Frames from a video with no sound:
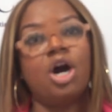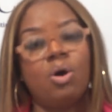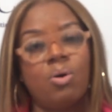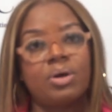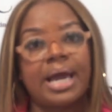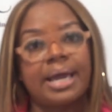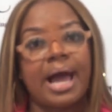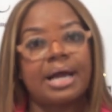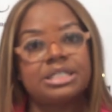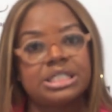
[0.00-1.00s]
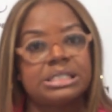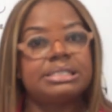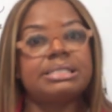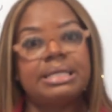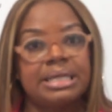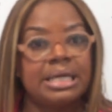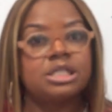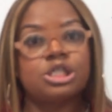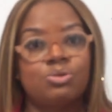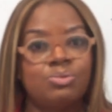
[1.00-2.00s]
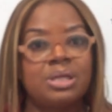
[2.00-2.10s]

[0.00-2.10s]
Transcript: oh, okay, I could just send it to